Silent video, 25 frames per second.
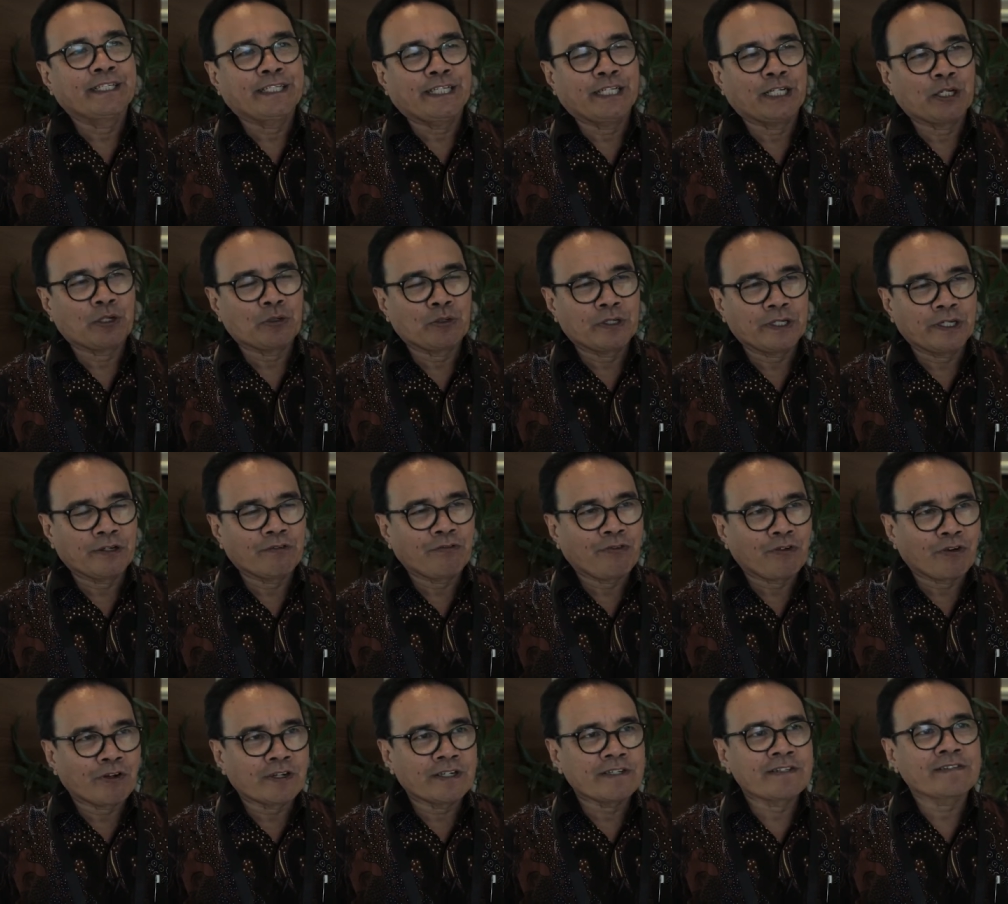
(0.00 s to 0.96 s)
including
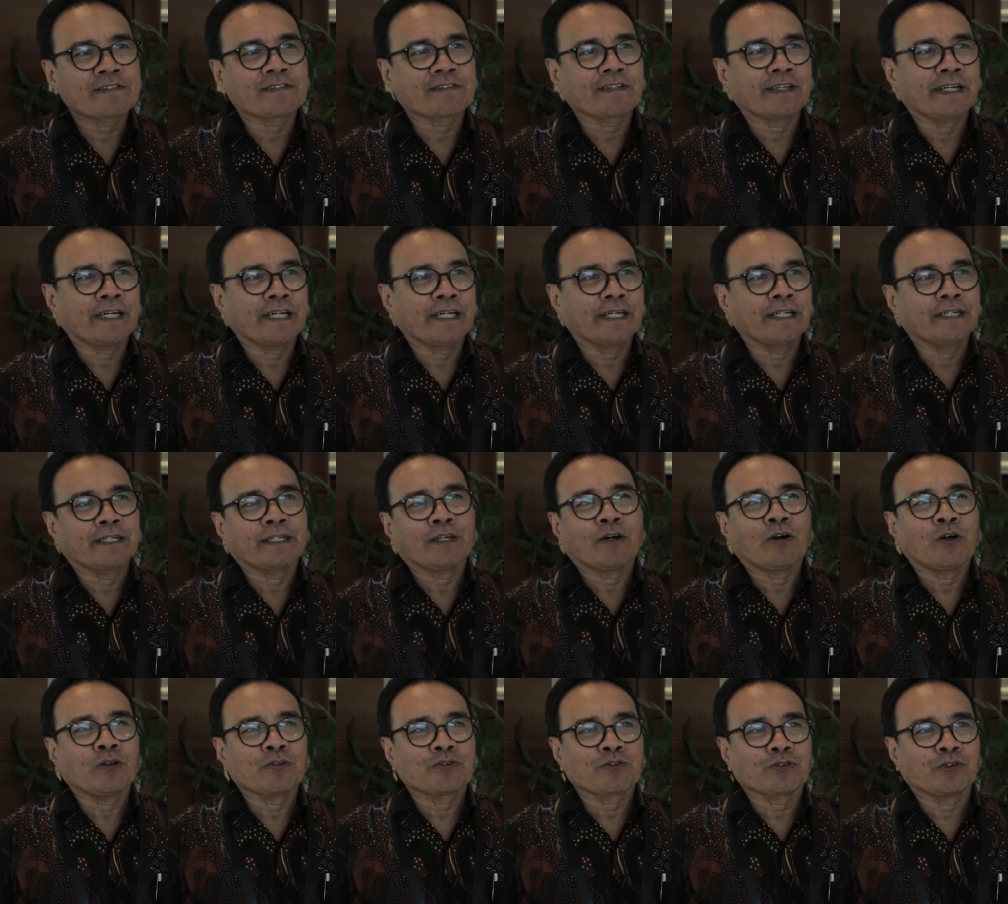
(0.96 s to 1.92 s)
forests and
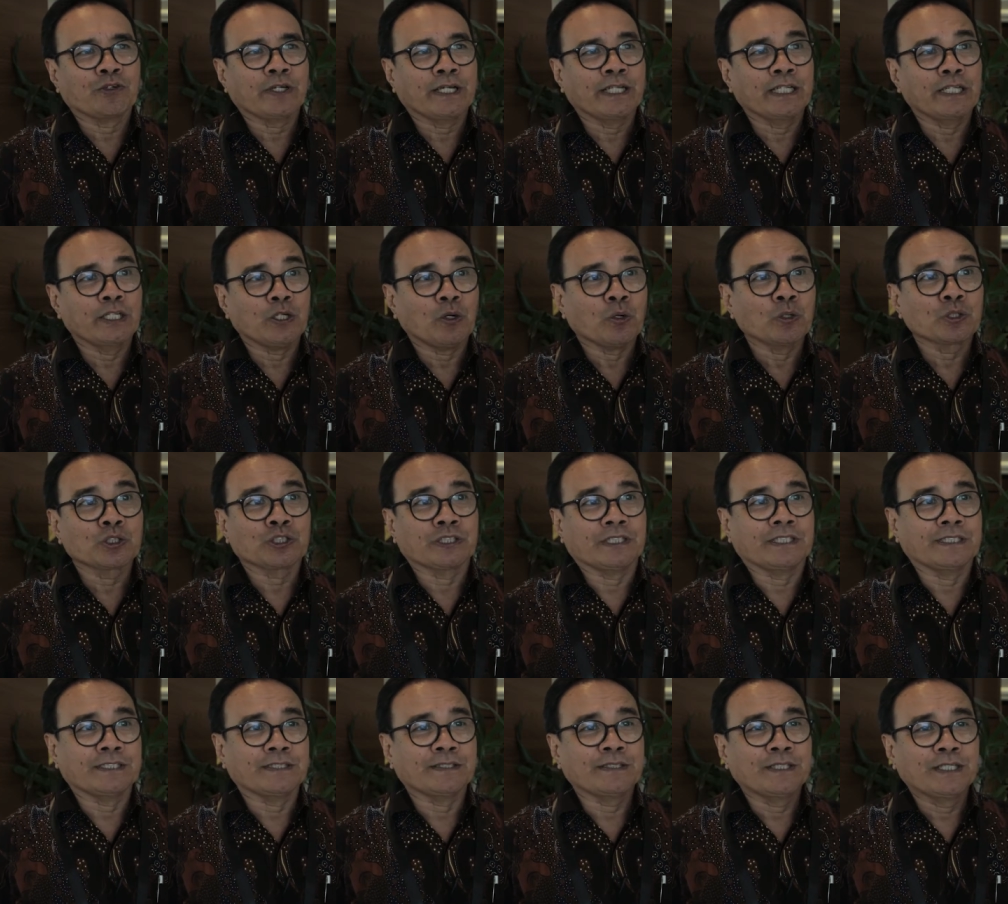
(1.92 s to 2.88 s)
also in the
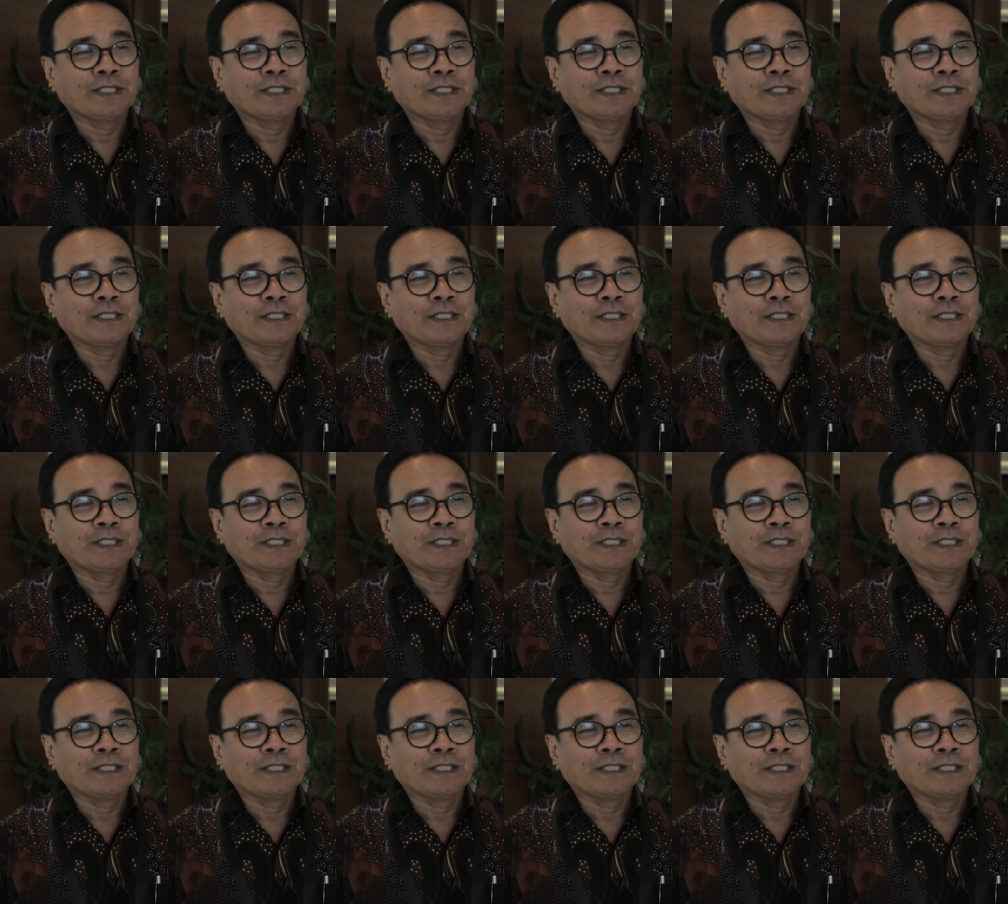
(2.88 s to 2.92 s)
ocean.